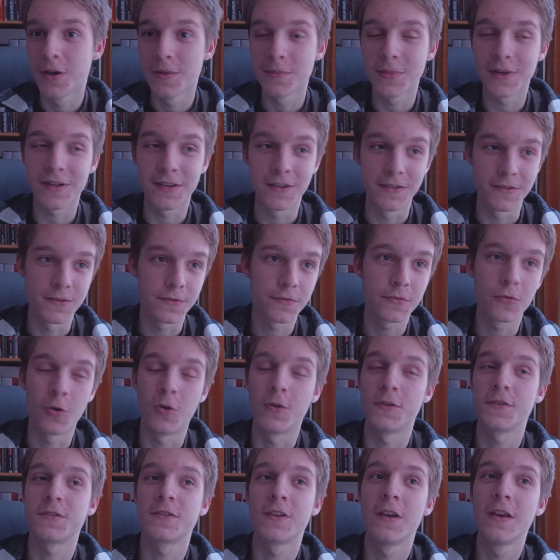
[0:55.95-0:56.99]
Because, of
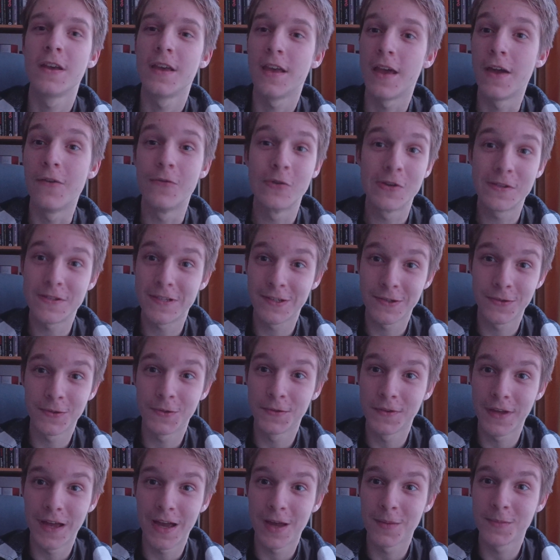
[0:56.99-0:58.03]
course, every single
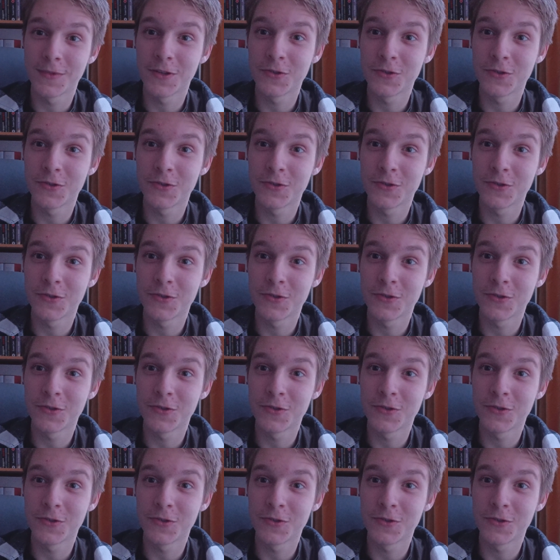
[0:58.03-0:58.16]
time